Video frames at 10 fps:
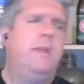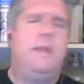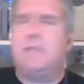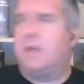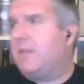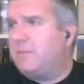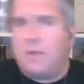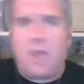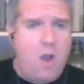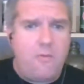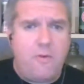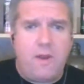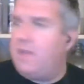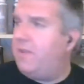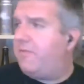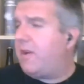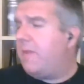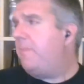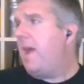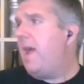these kind of things, but go for it. You
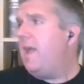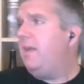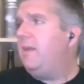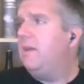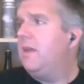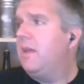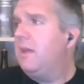fucking paid.